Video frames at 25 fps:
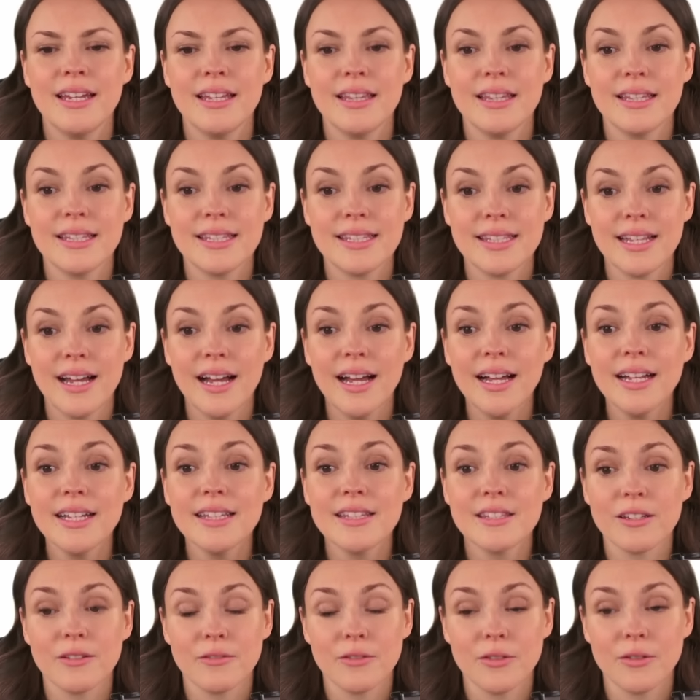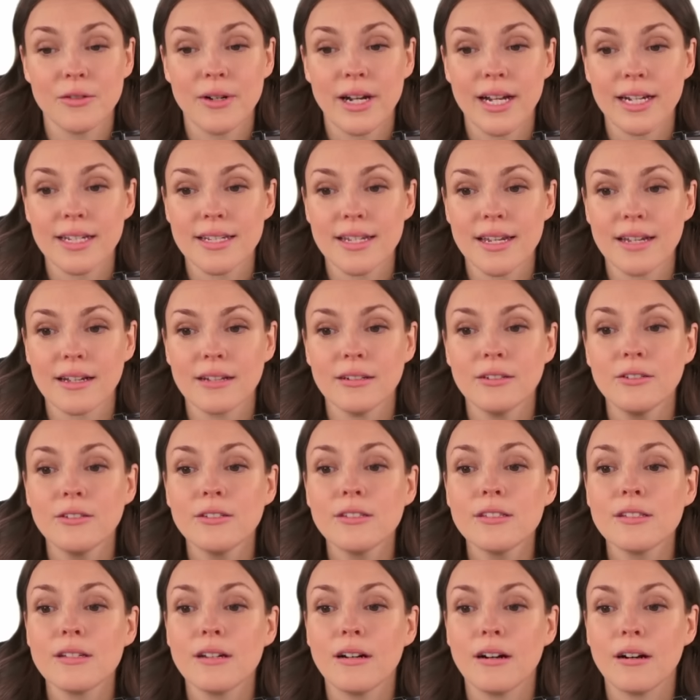The sides of the
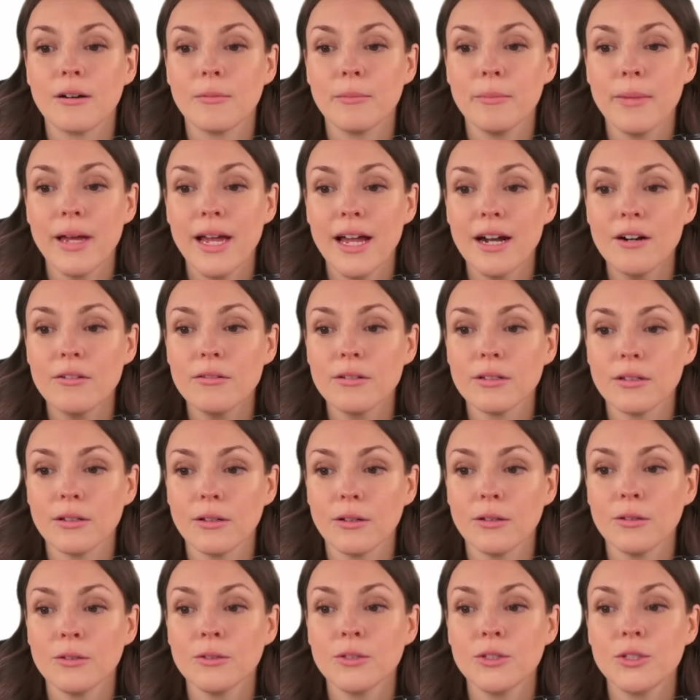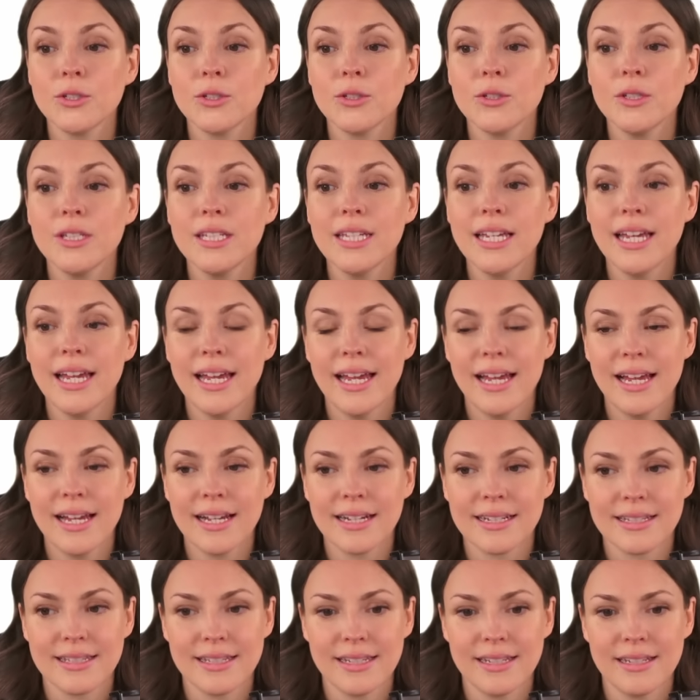rectangles are parallel to the
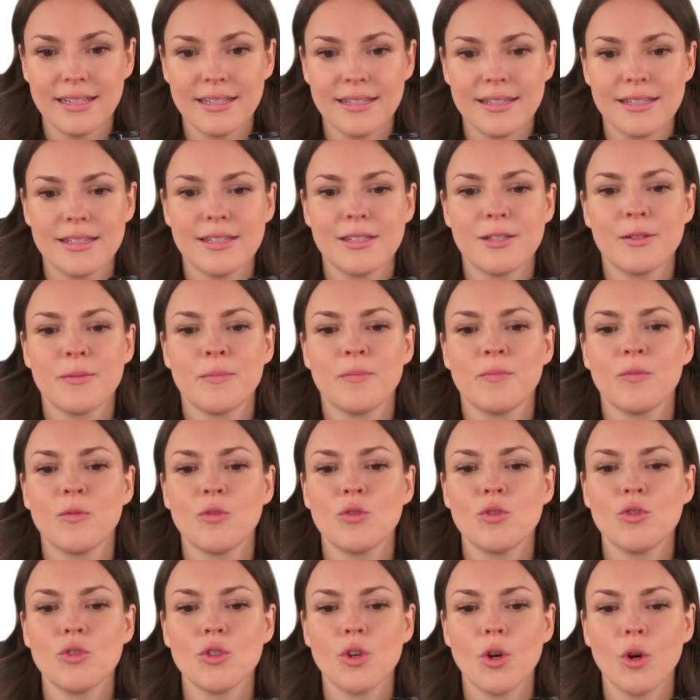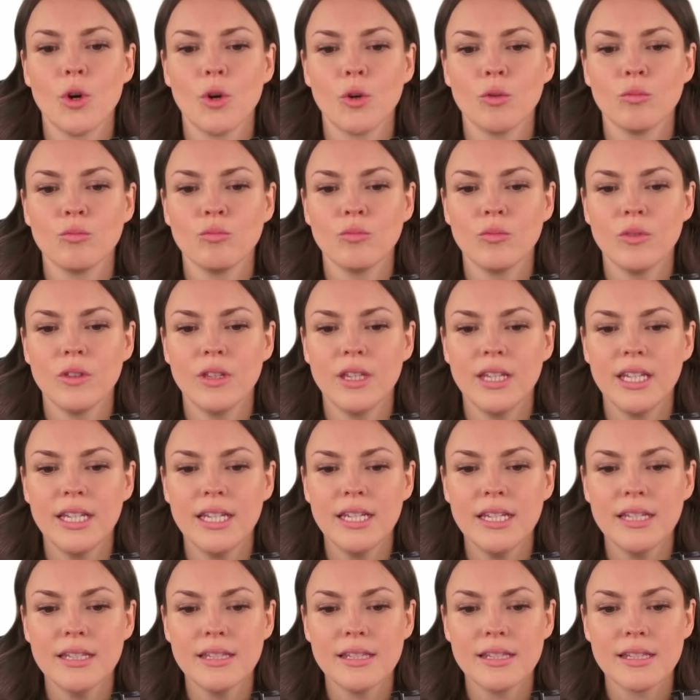axis. So
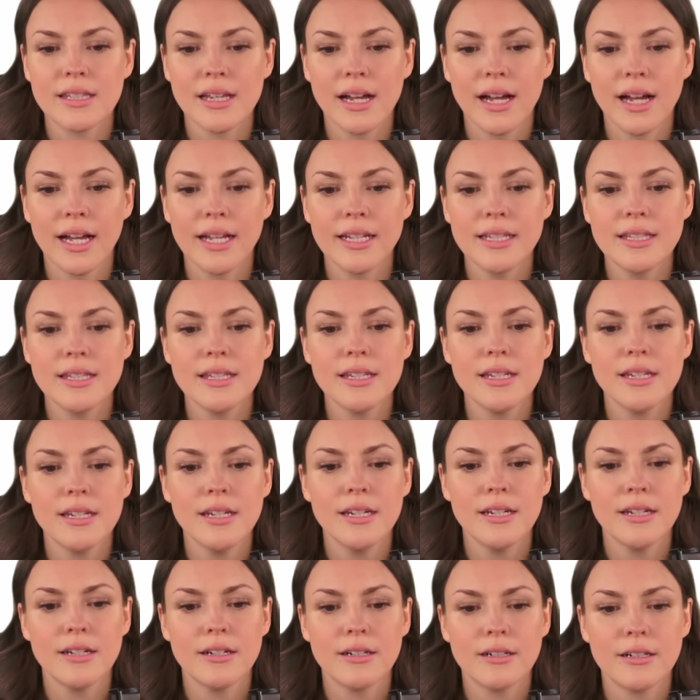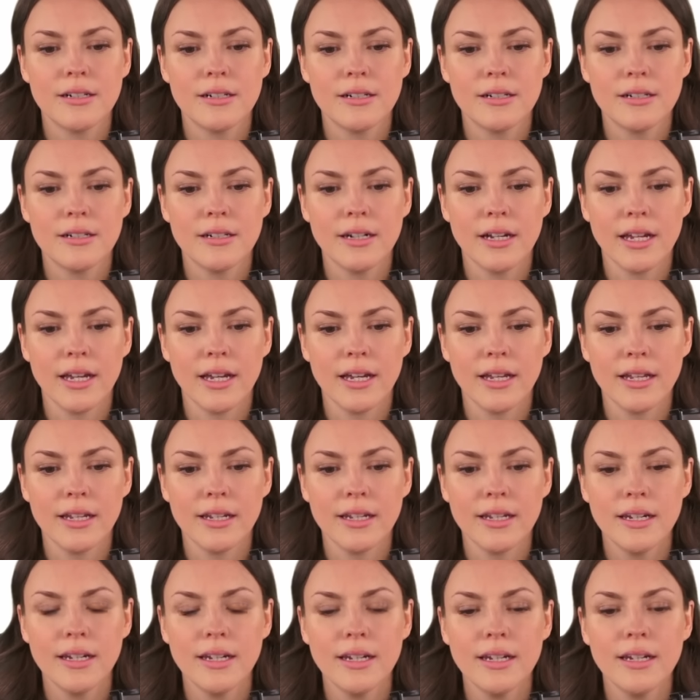these sides here
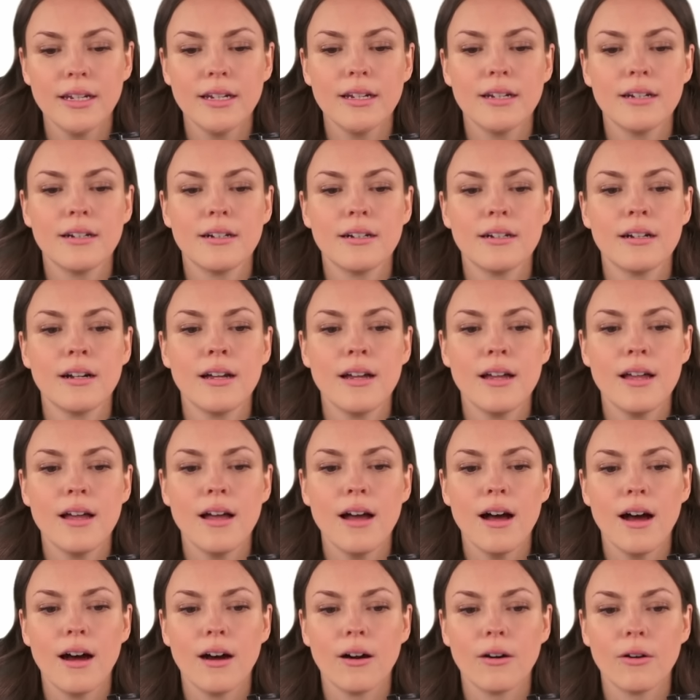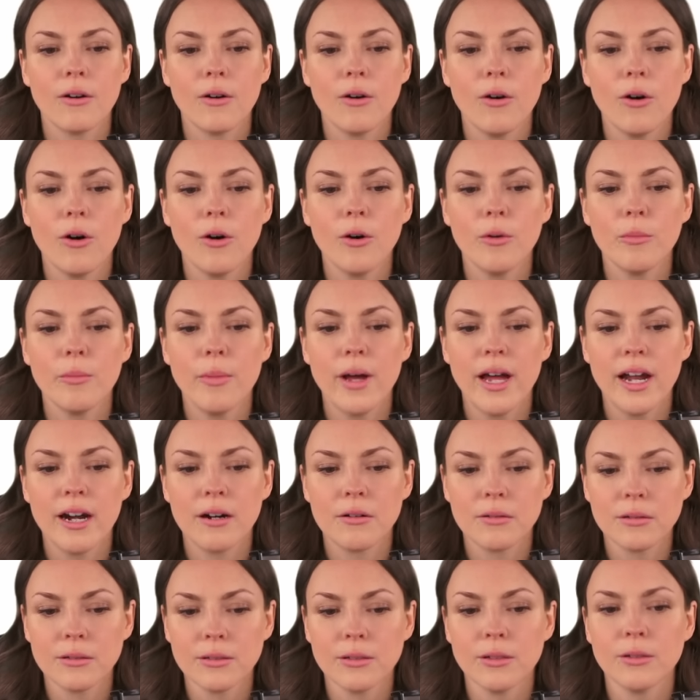and here are all
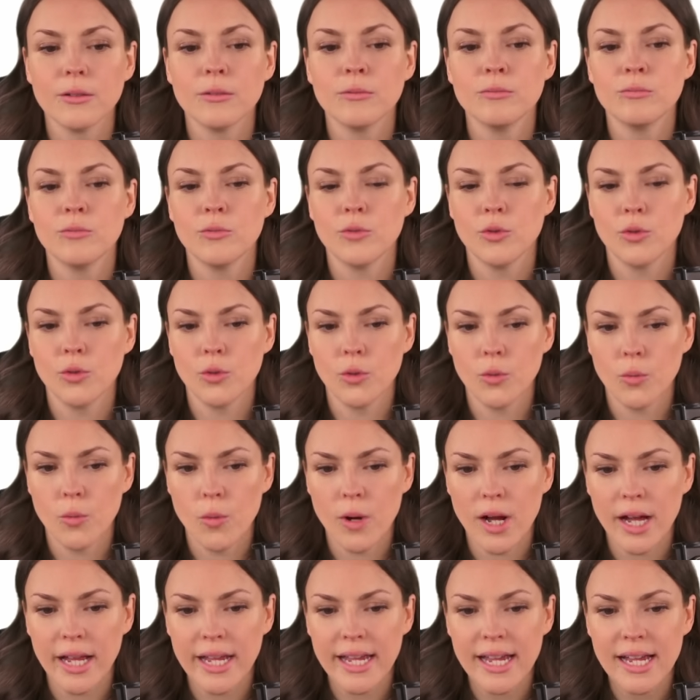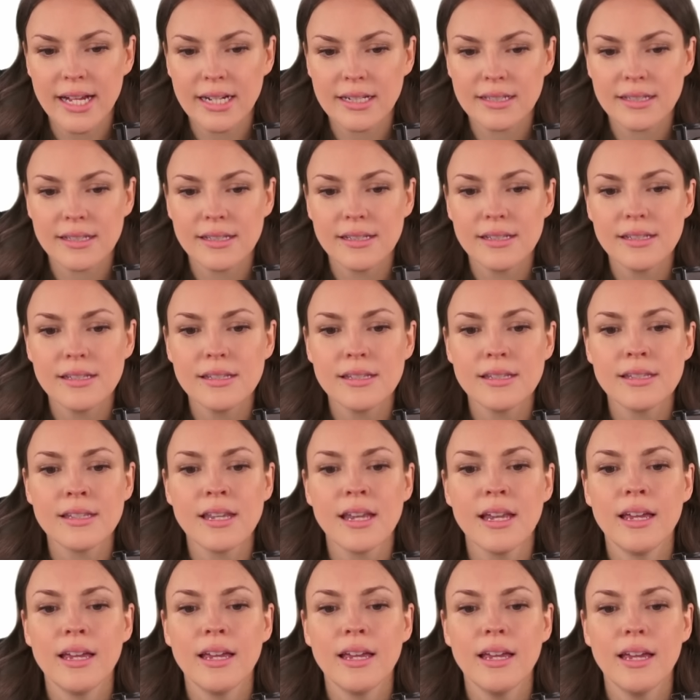parallel to the y-axis
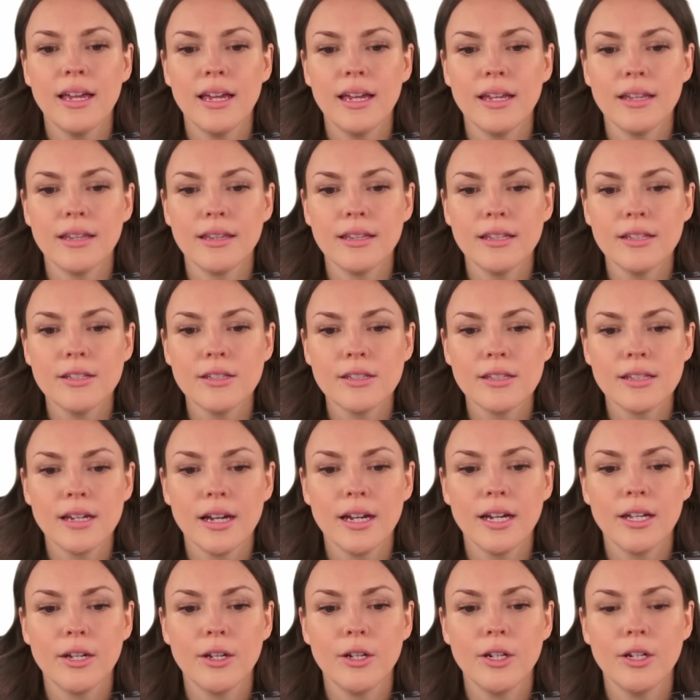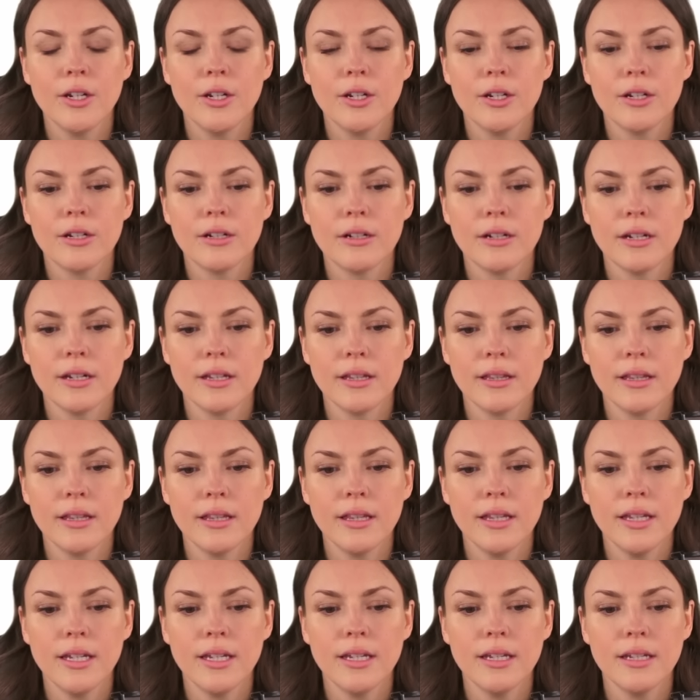and this side here and
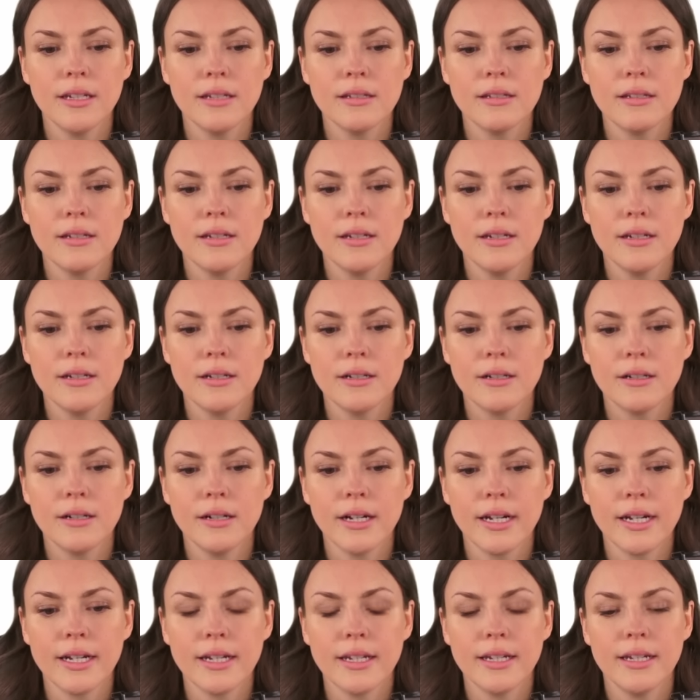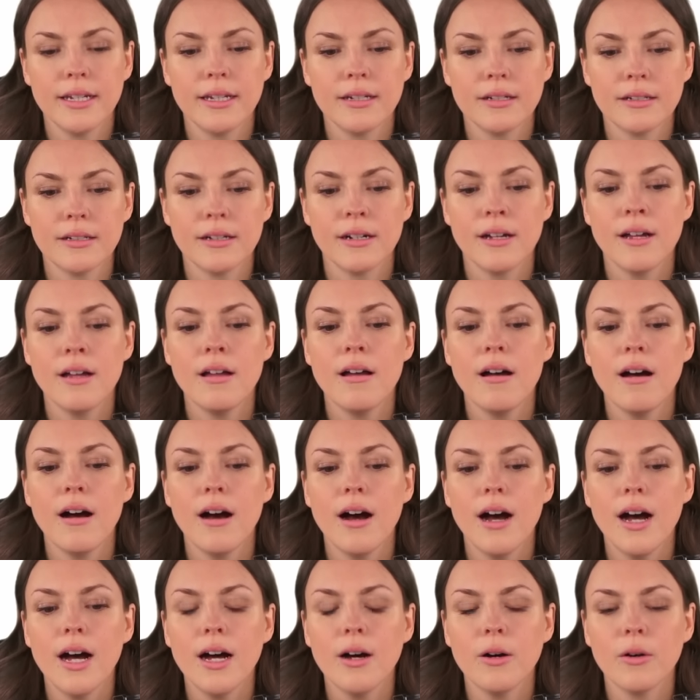these here and here
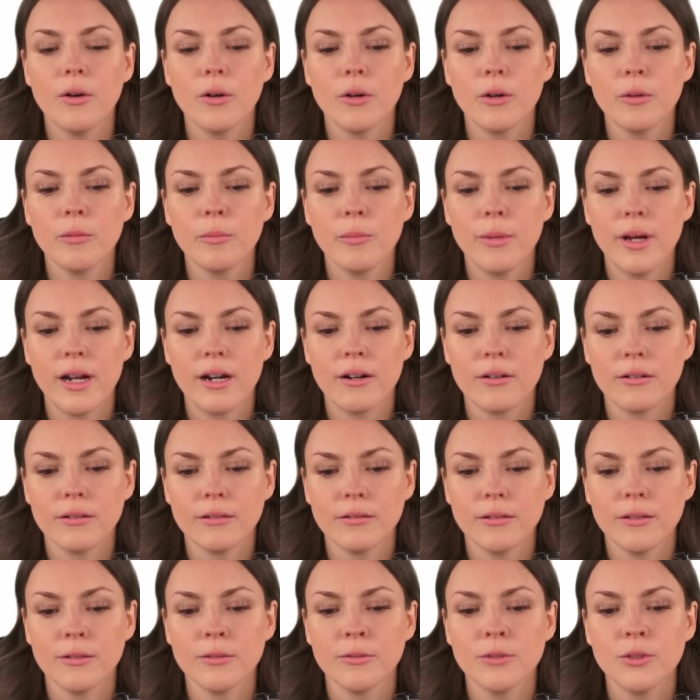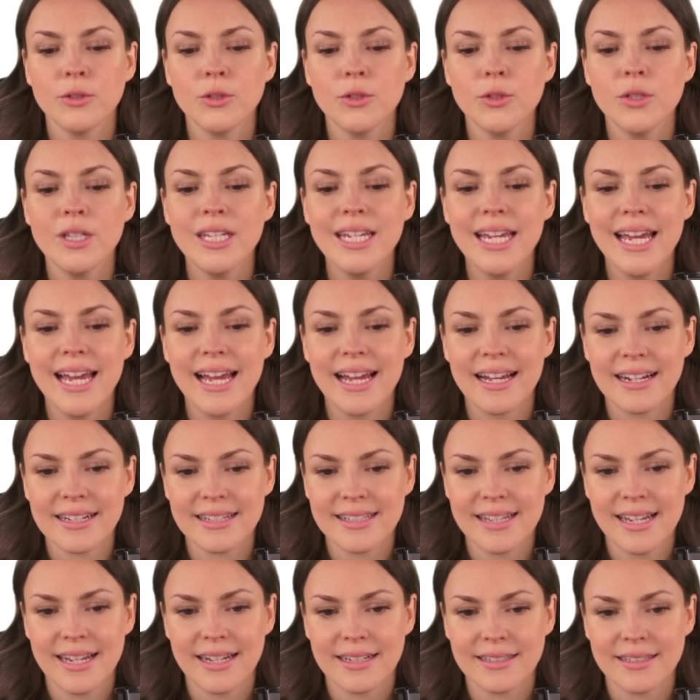are all parallel to the
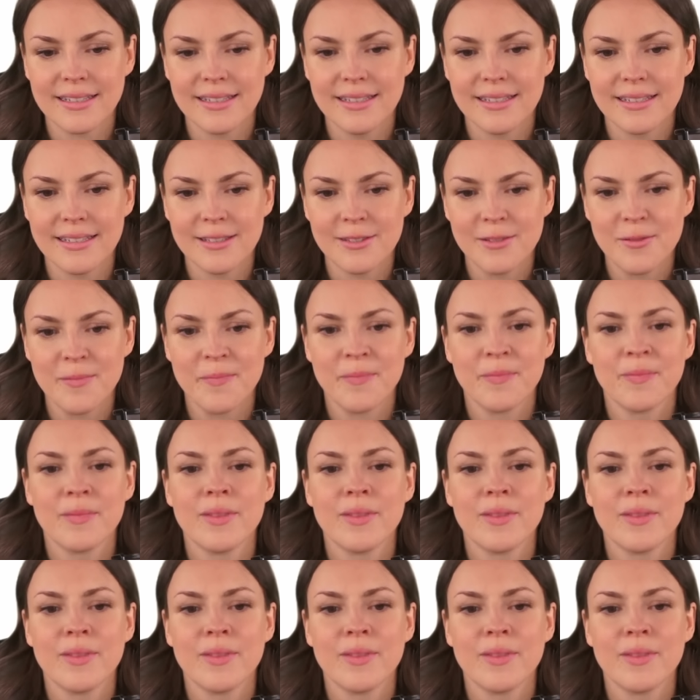x-axis.